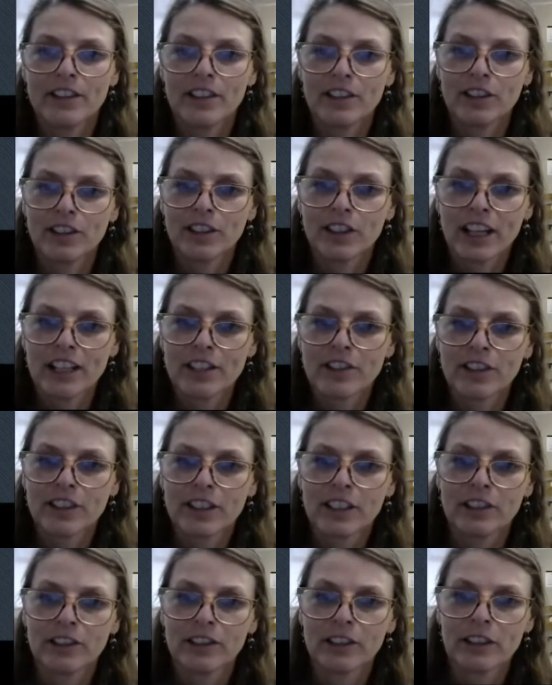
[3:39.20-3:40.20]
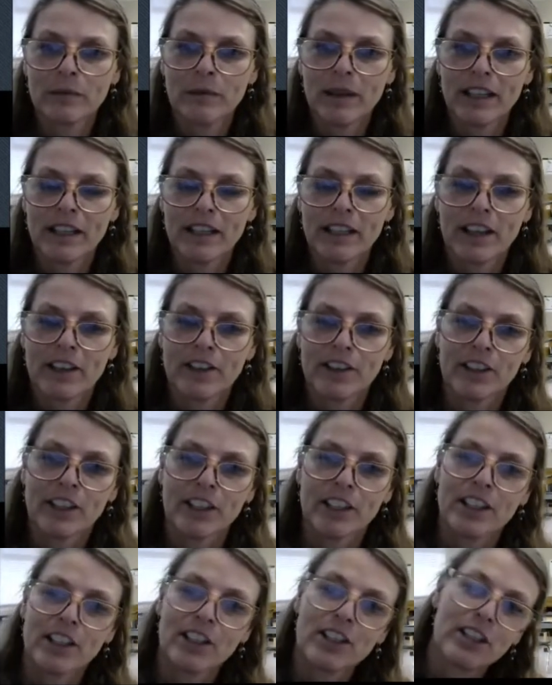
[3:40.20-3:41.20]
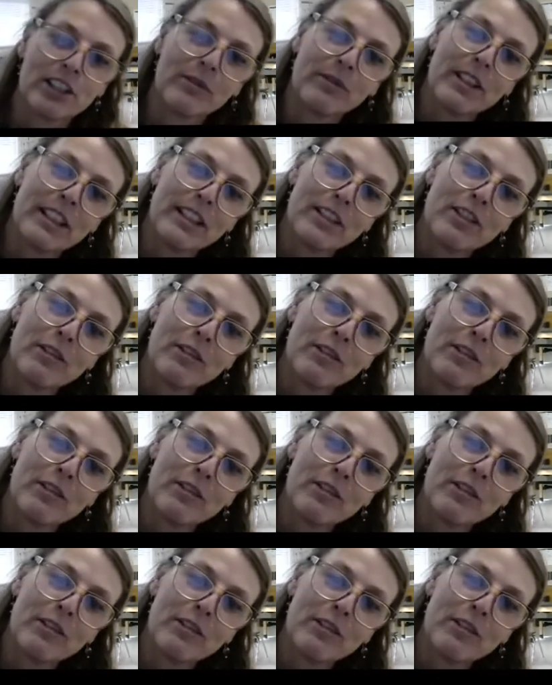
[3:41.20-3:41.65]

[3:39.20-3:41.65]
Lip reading: you guys are going to learn about another condition when